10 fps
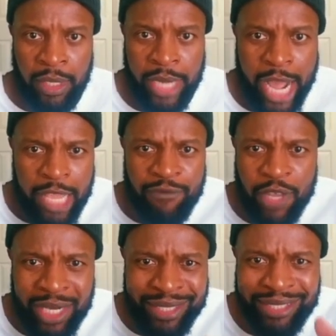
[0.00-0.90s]
Not
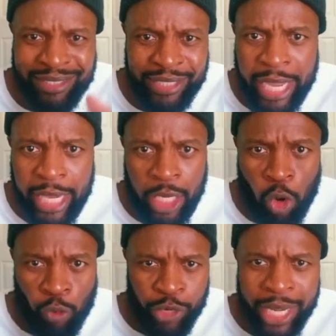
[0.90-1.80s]
even understanding
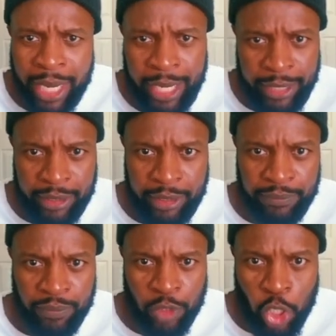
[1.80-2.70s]
or realizing
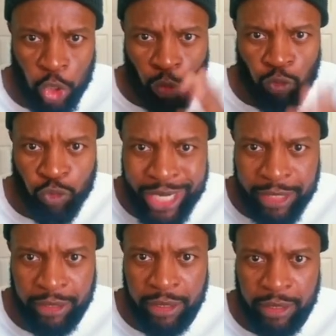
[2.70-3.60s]
the
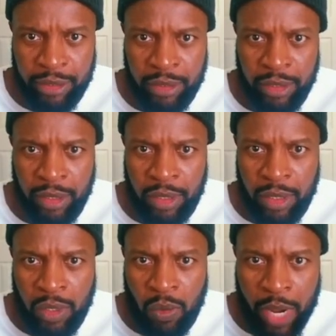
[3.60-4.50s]
reason
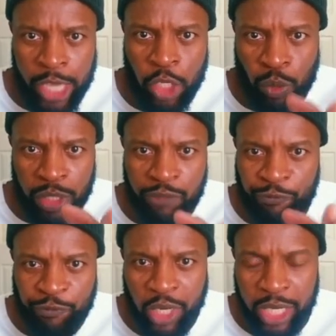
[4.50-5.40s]
why you in this
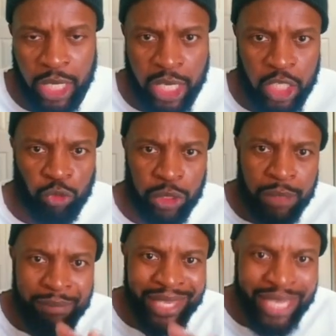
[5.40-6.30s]
fucking country
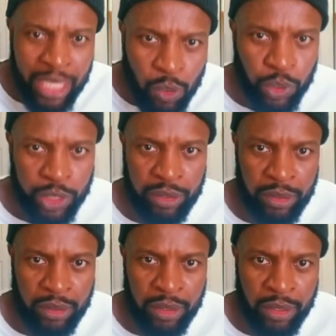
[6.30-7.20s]
to begin with
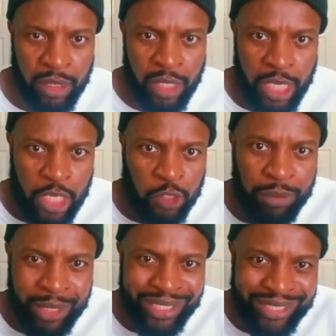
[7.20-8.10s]
is
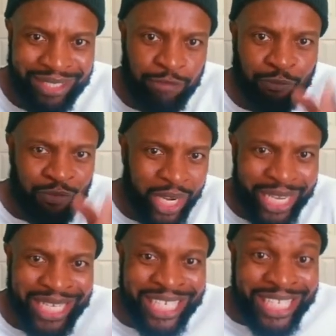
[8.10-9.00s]
because this
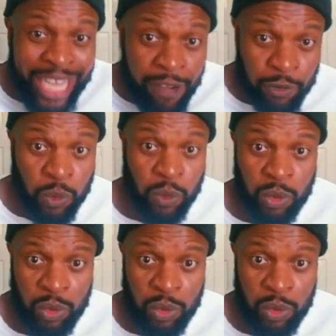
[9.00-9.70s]
fucking devil